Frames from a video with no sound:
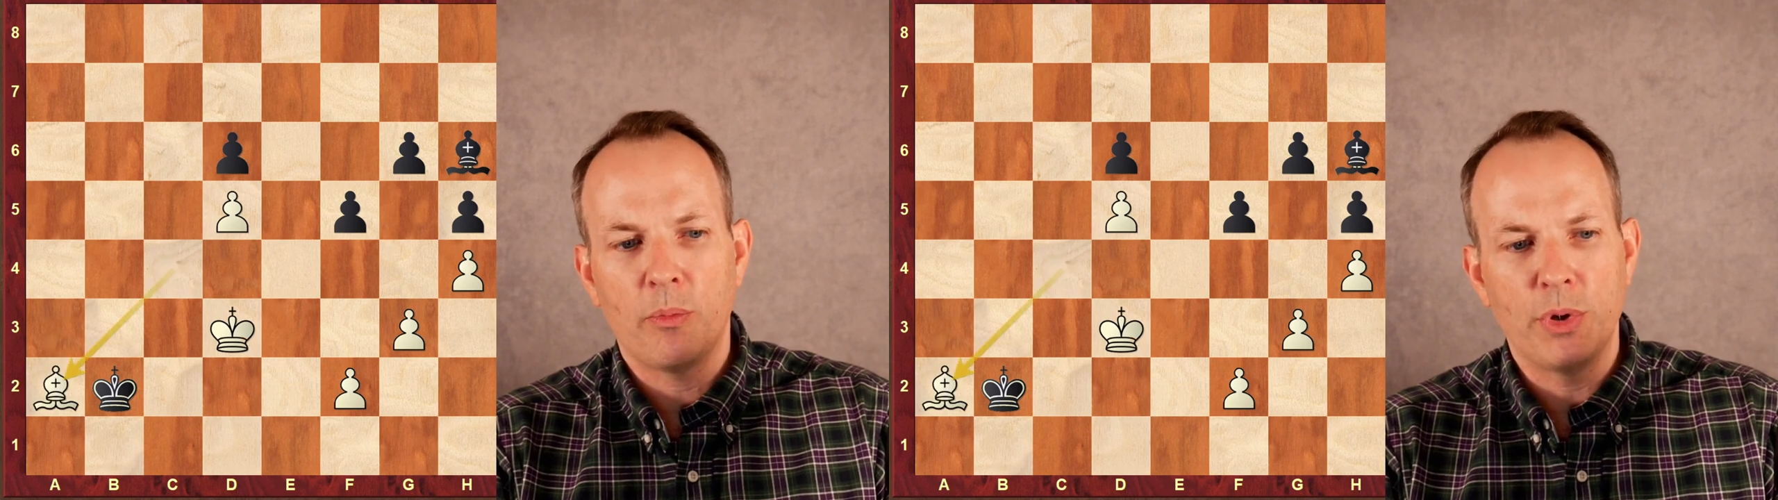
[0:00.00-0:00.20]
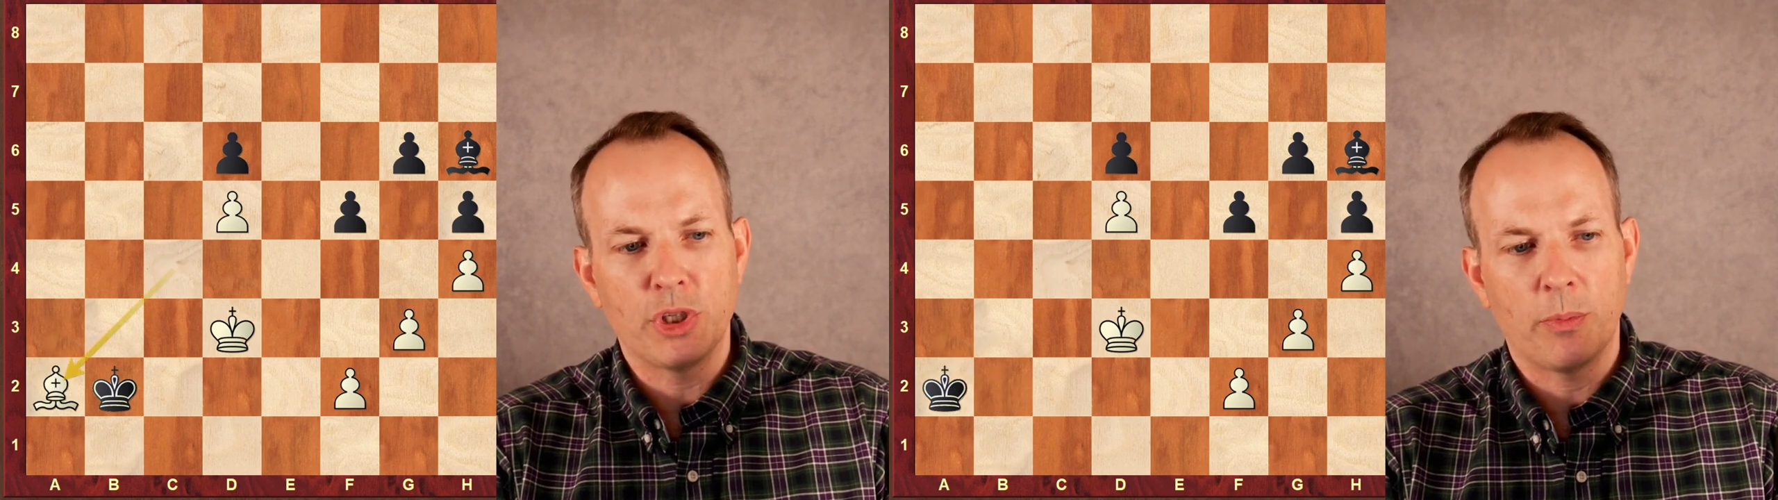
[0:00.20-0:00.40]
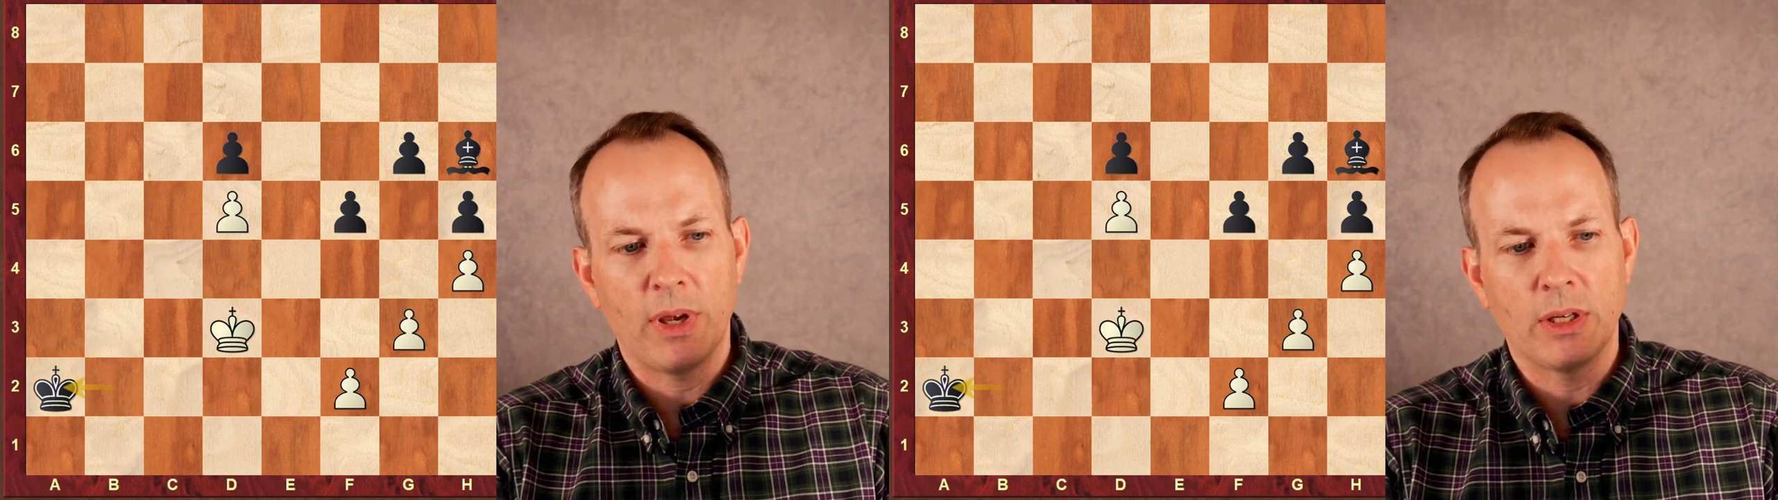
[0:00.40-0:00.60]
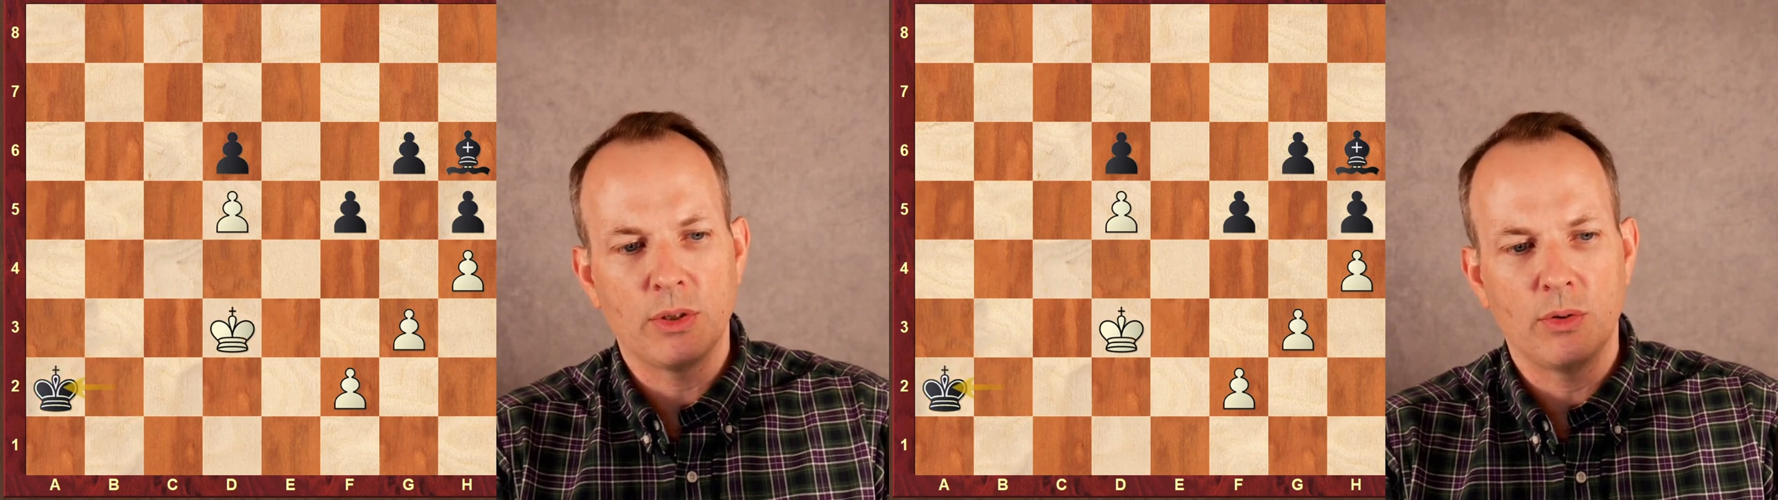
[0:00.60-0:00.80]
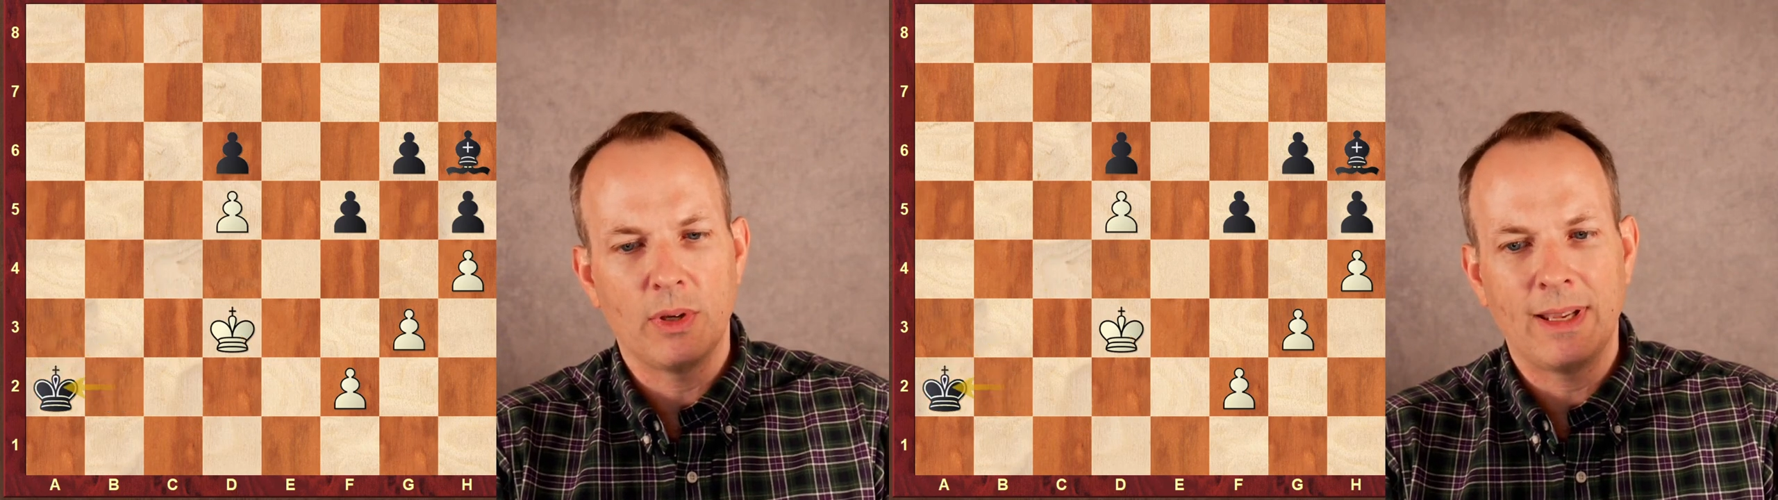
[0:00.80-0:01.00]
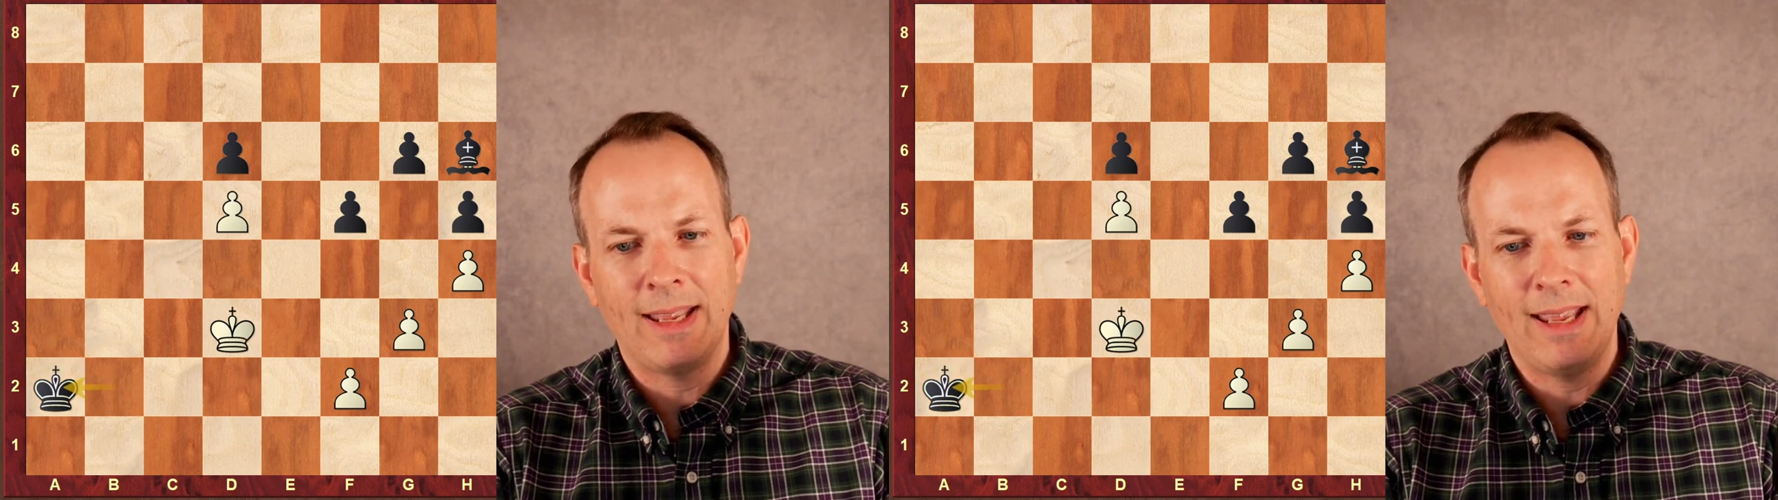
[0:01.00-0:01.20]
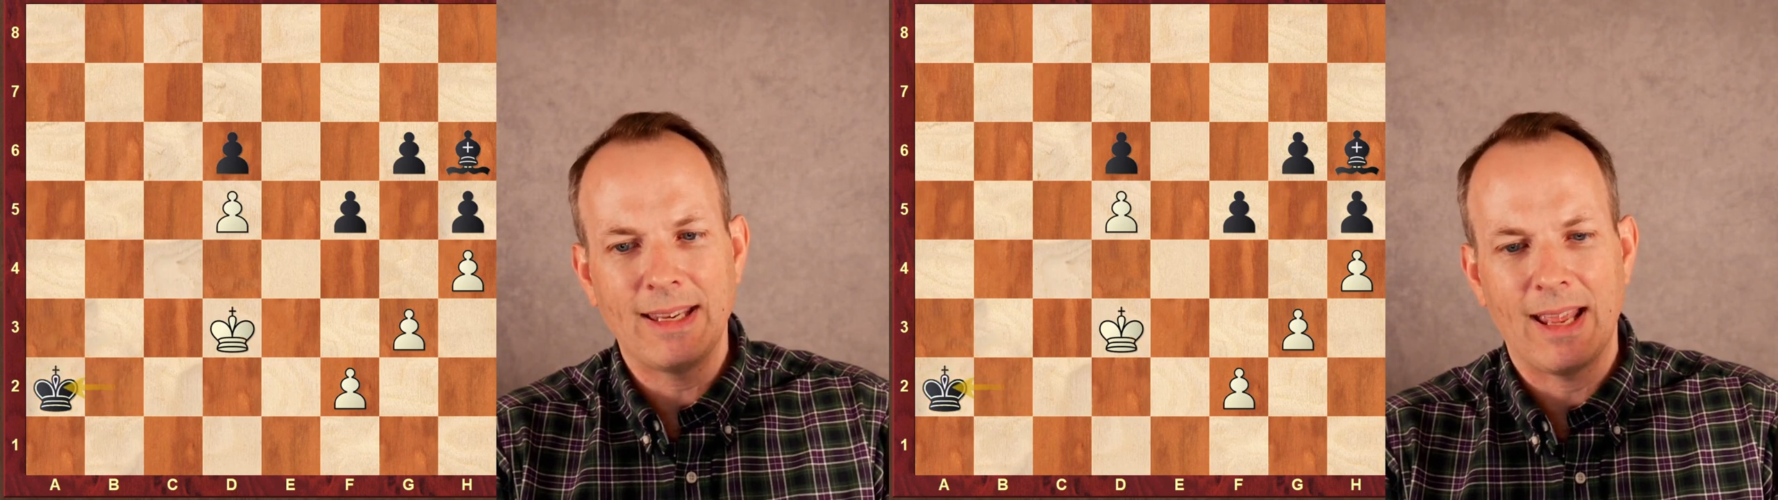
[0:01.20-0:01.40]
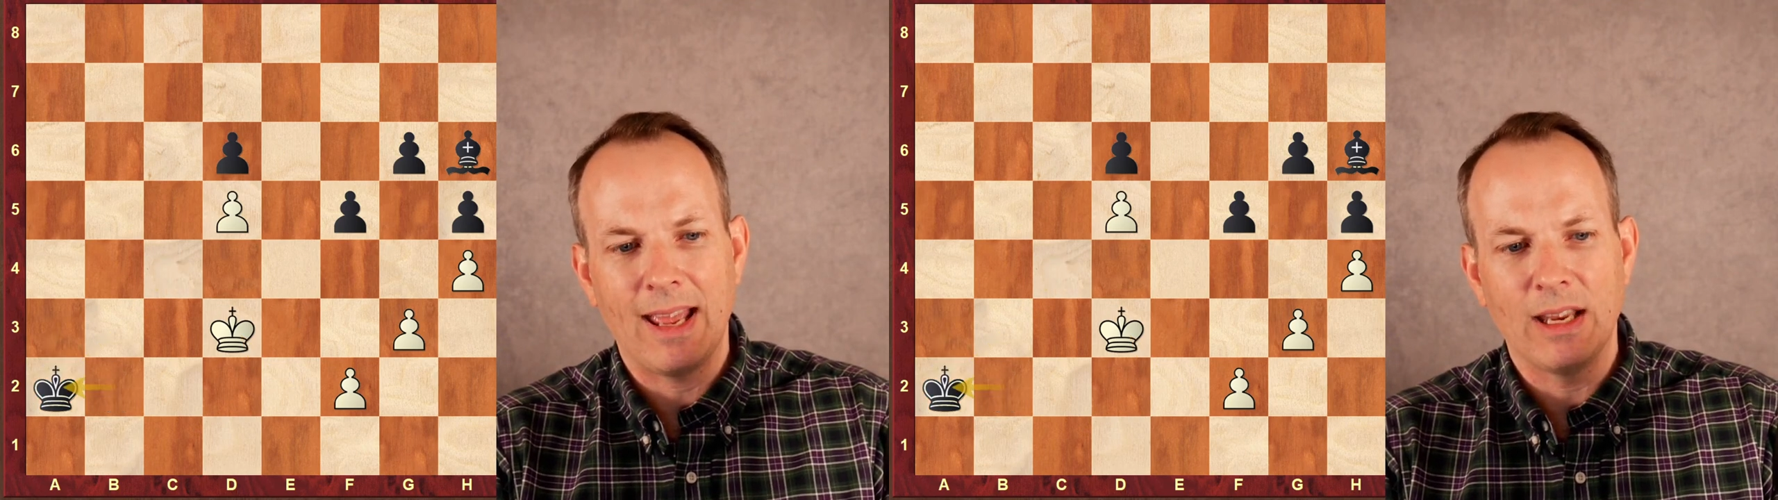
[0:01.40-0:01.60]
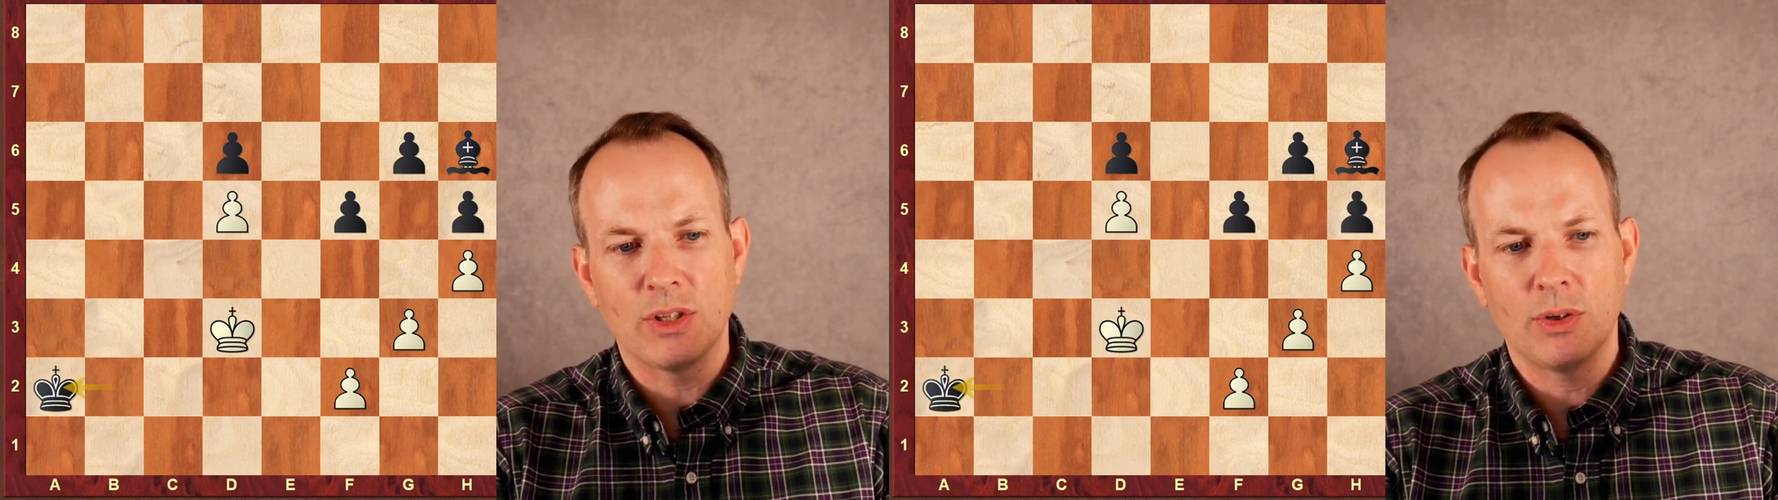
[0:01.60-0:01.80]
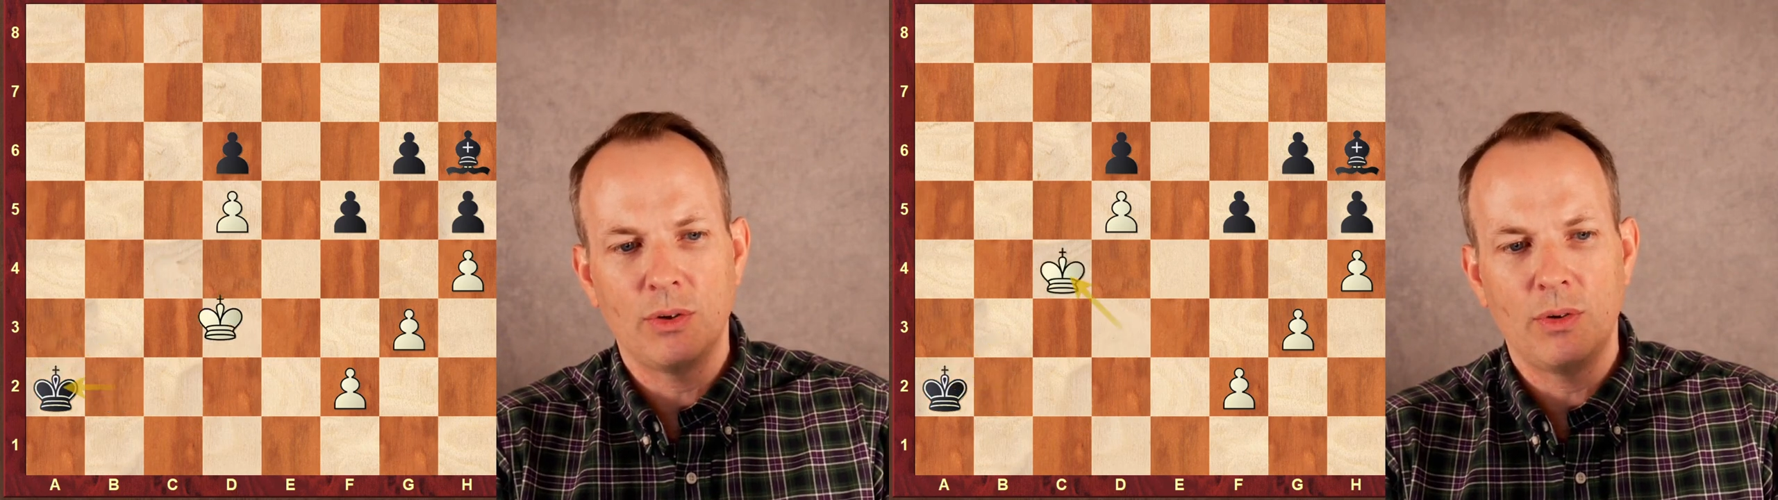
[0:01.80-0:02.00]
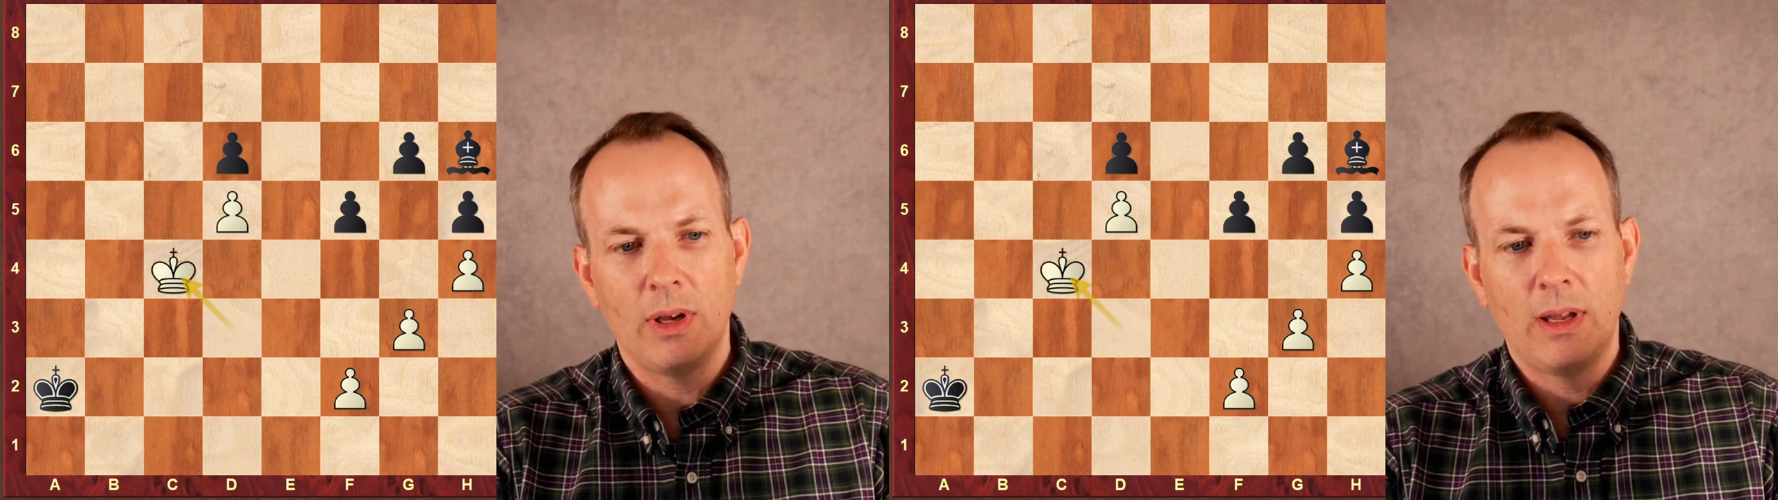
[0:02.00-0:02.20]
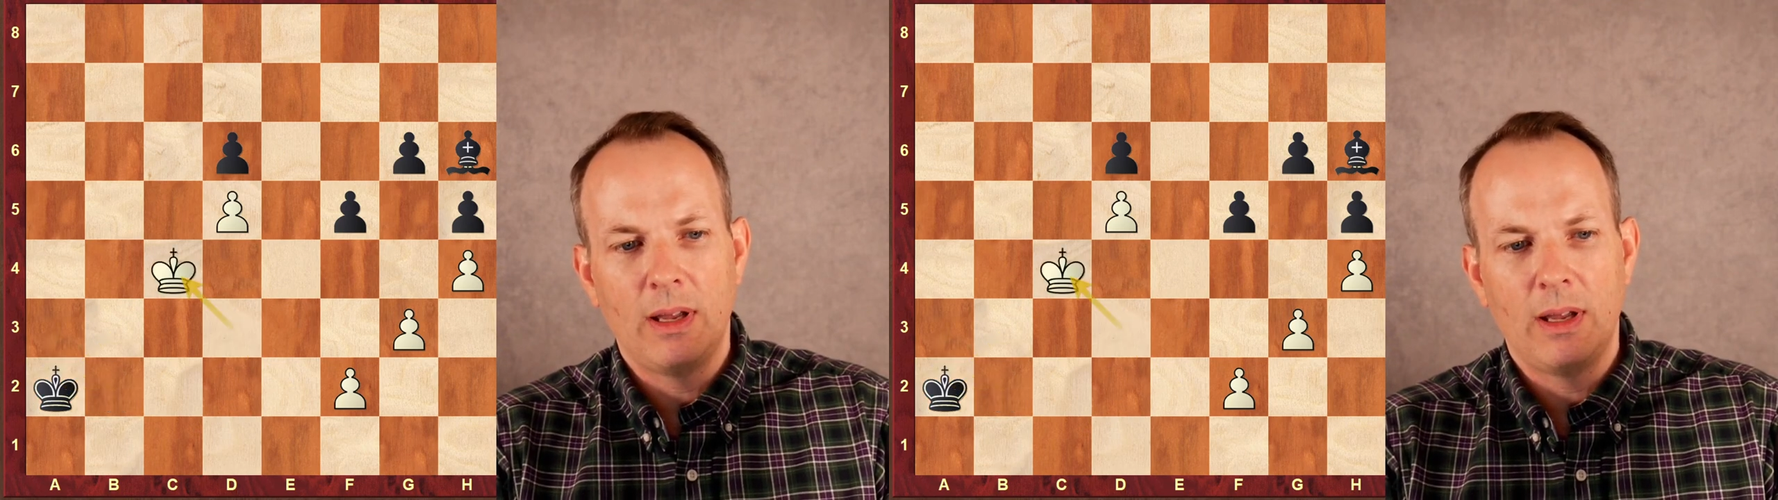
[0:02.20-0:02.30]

bishop a two, king to a two,